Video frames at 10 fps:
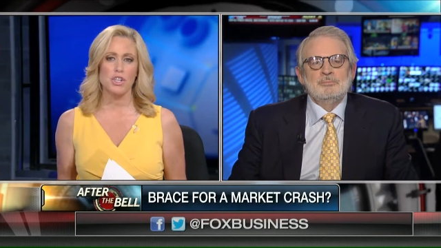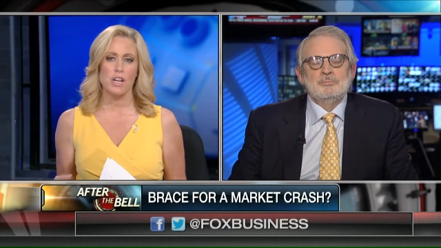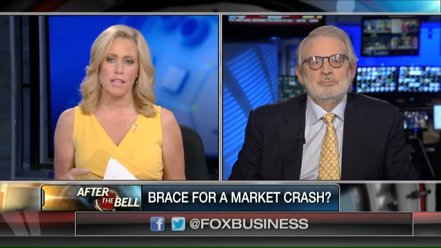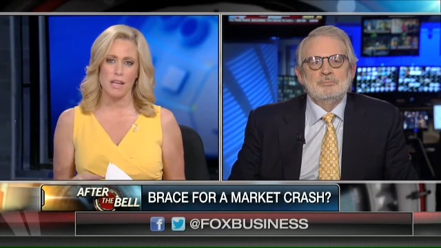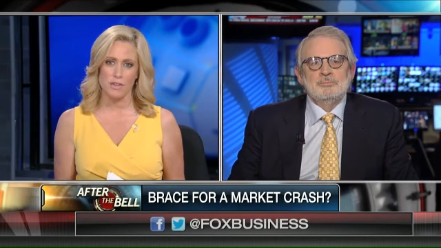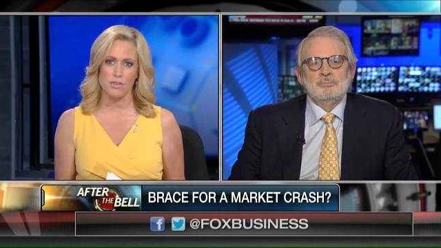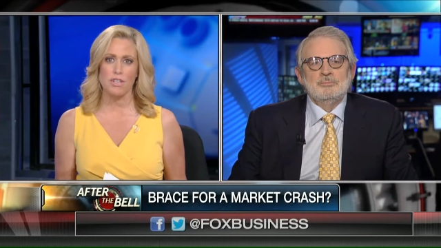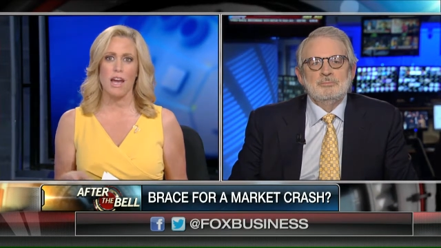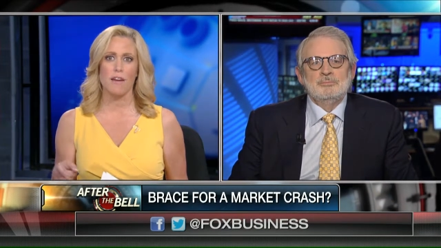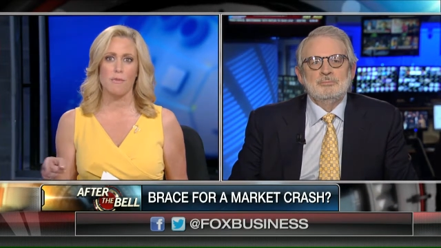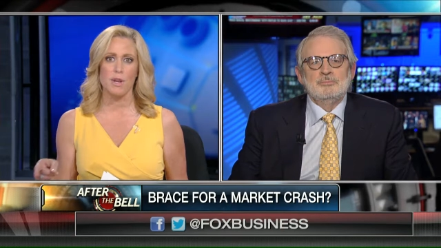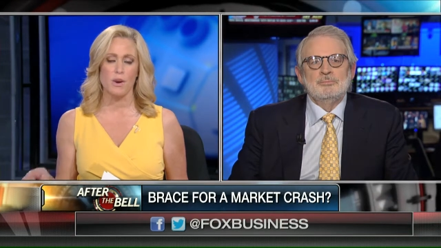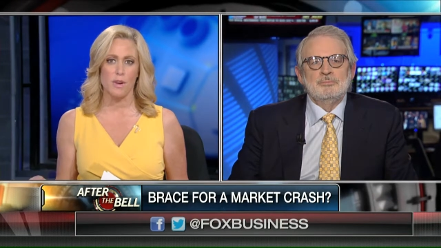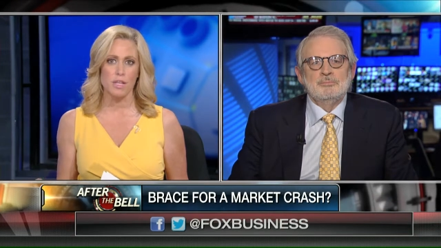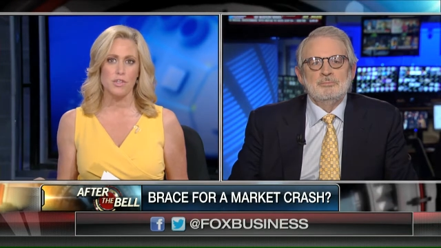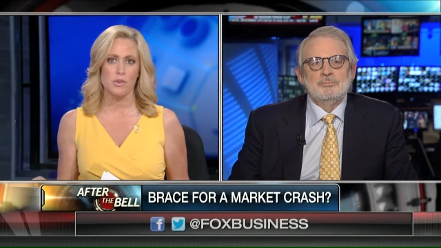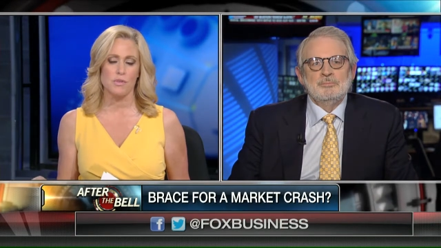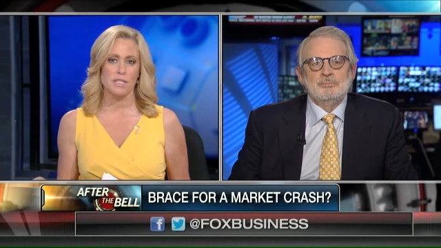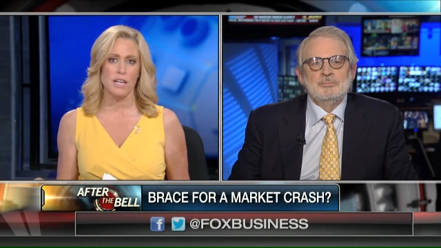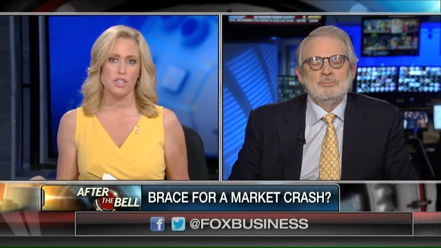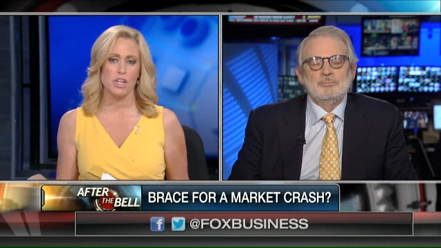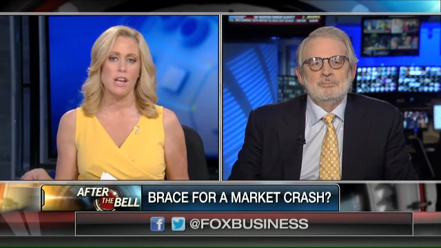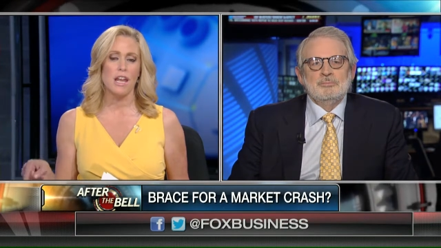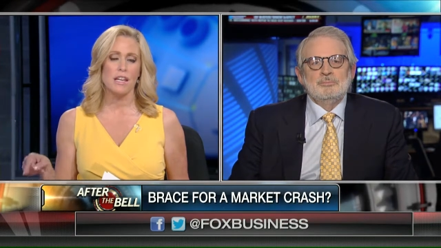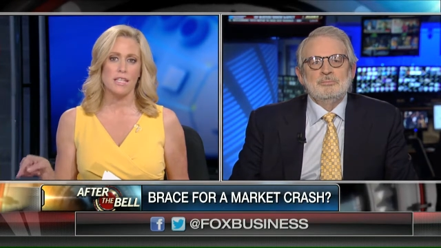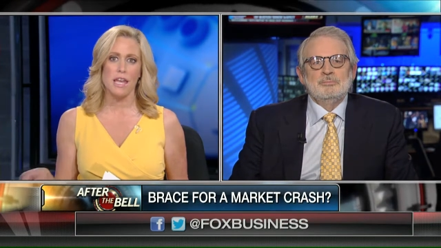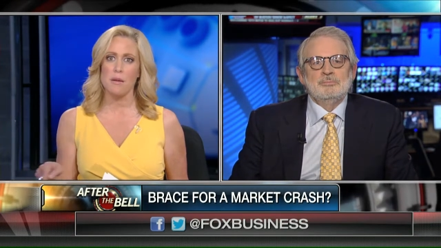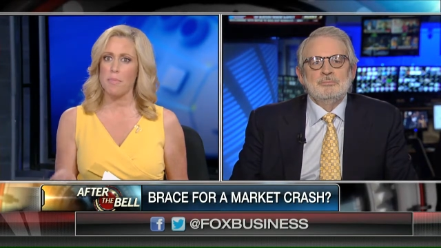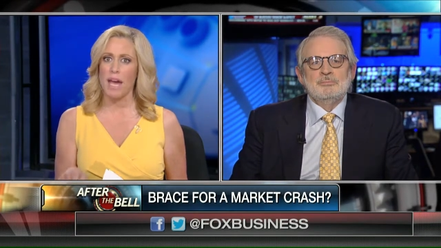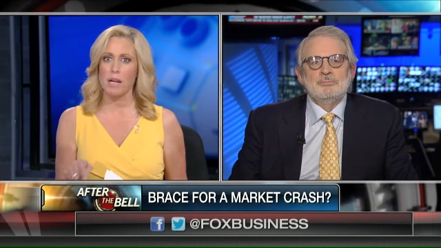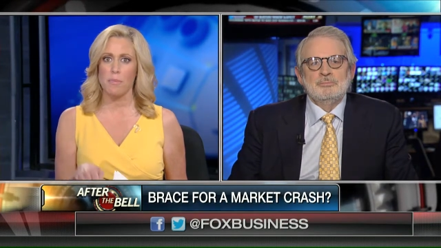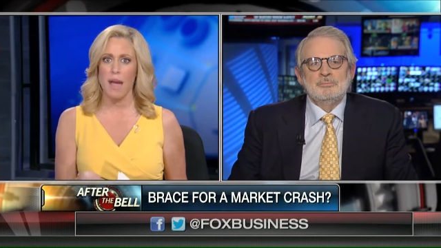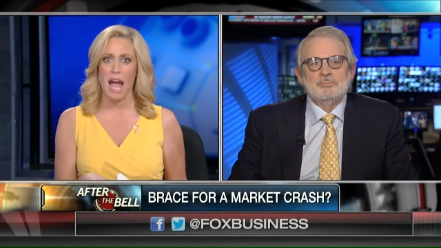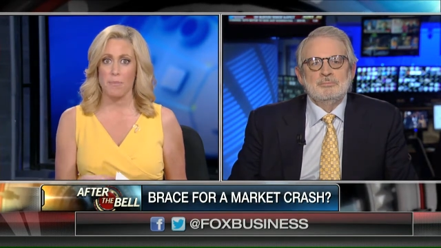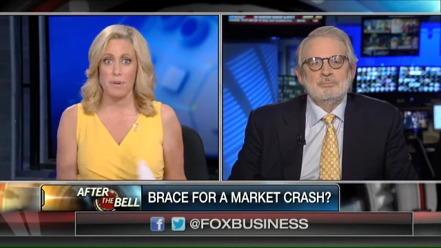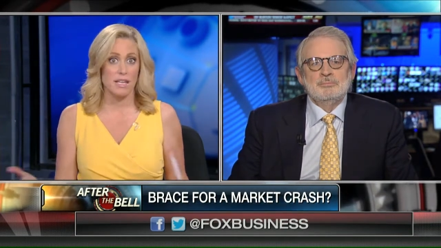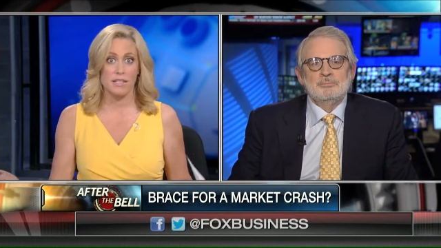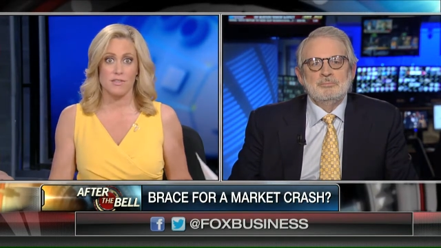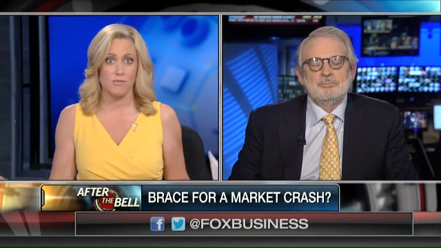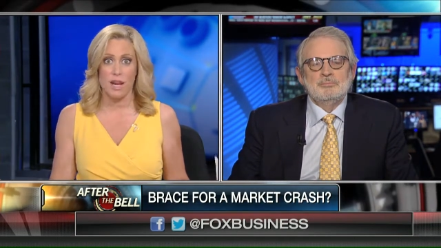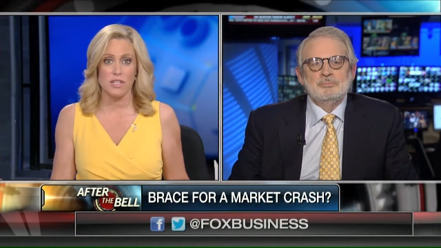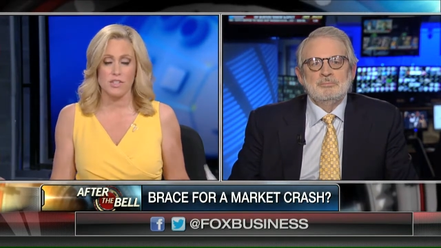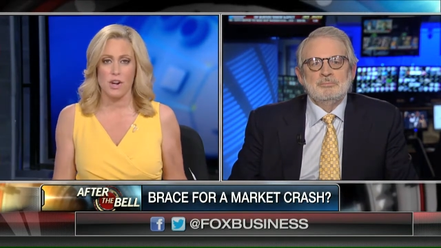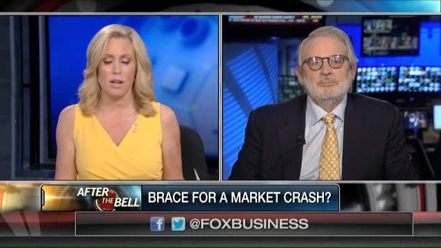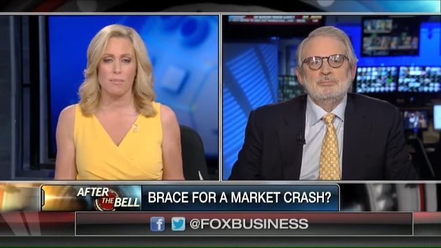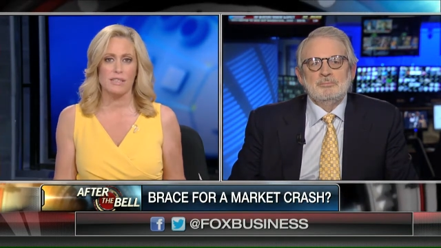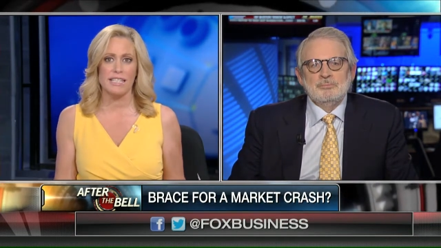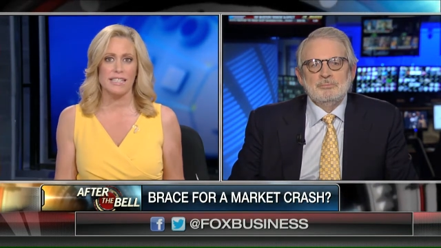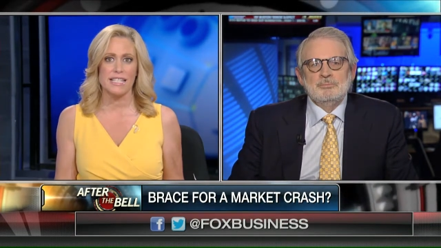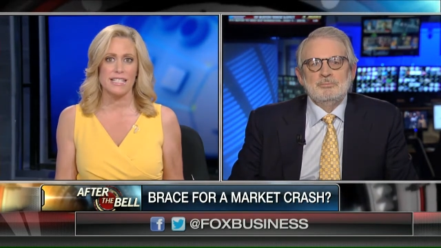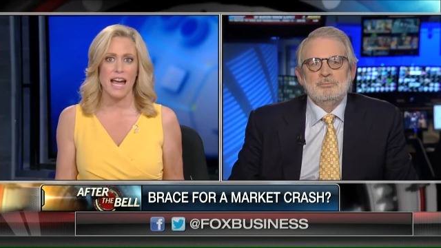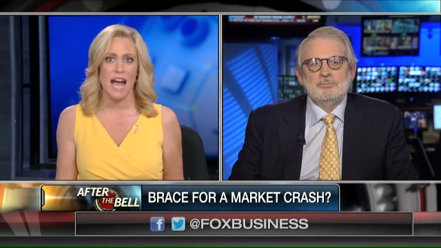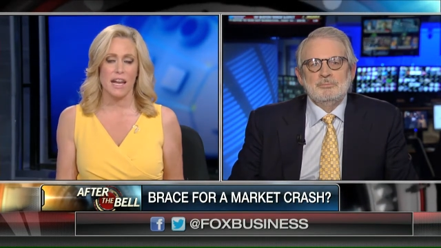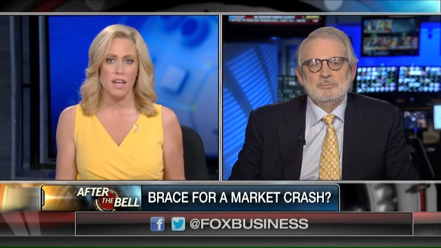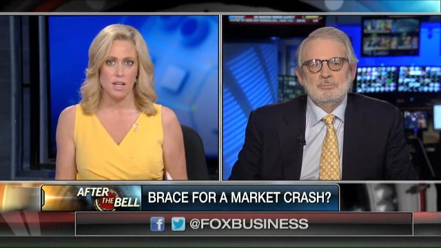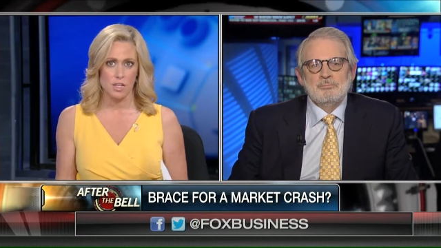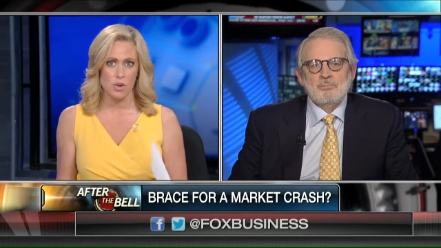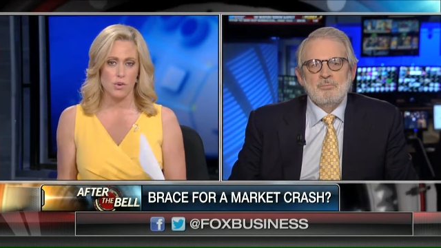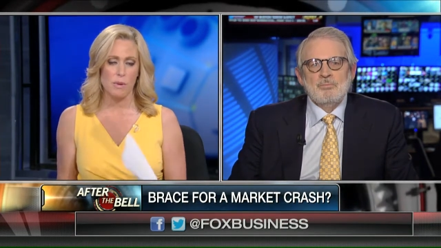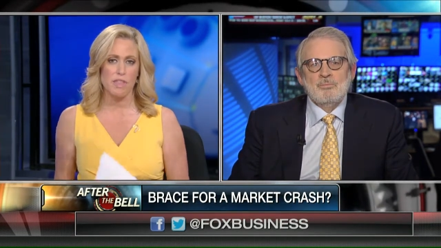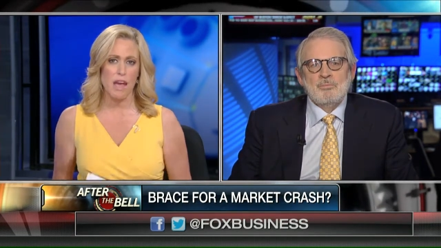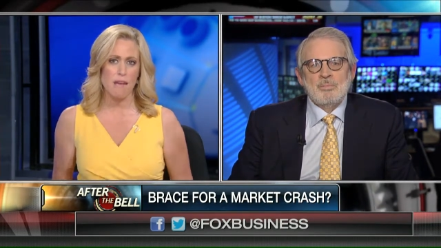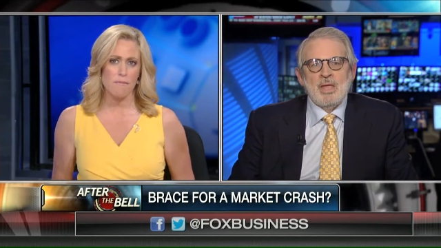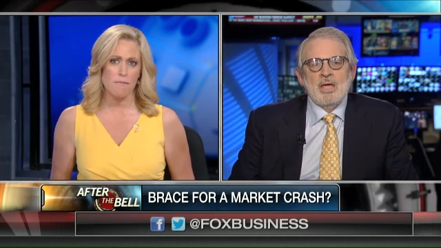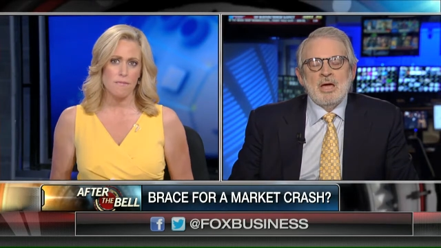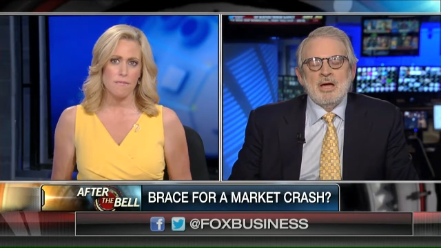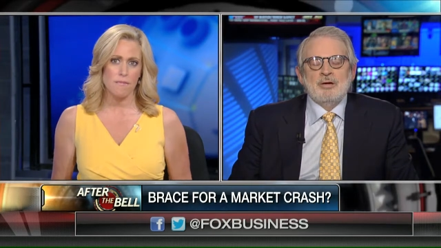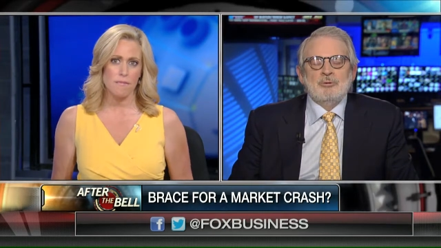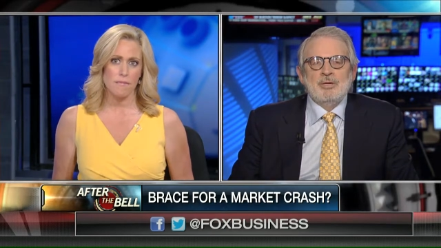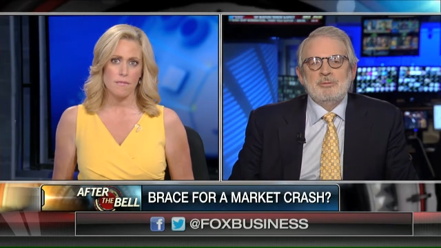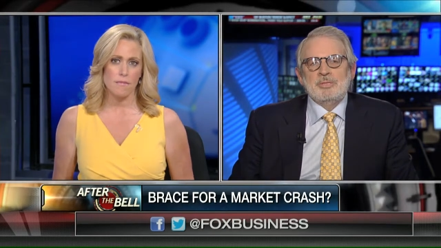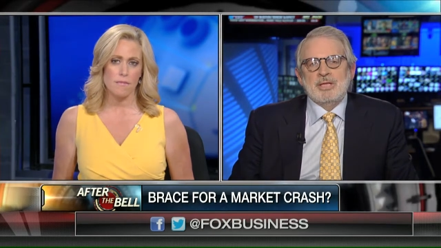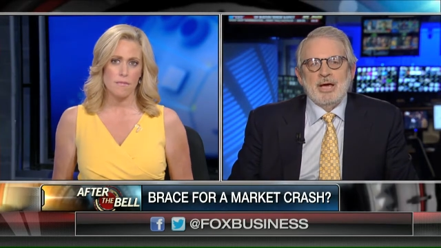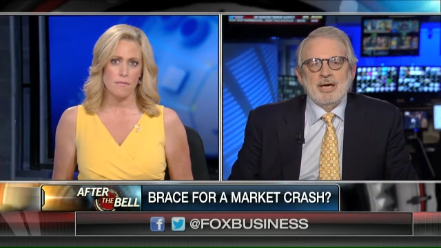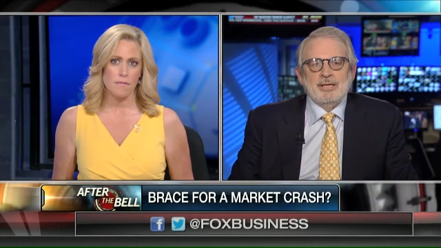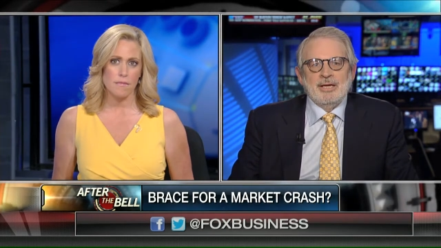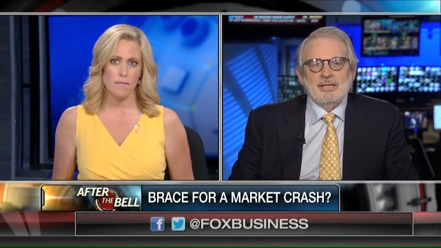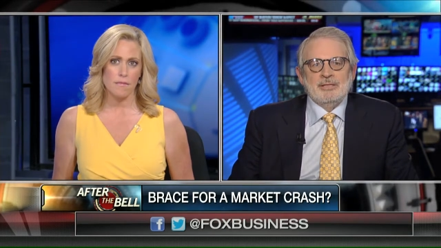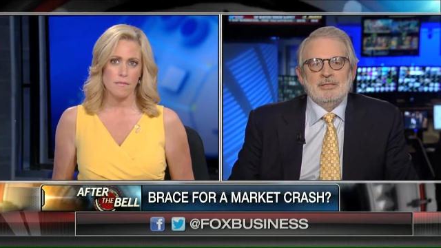Speaker 1: on the other side if we go into a recession to then battle back because rates are completely slack.
Speaker 2: You agree with that? I agree with that, and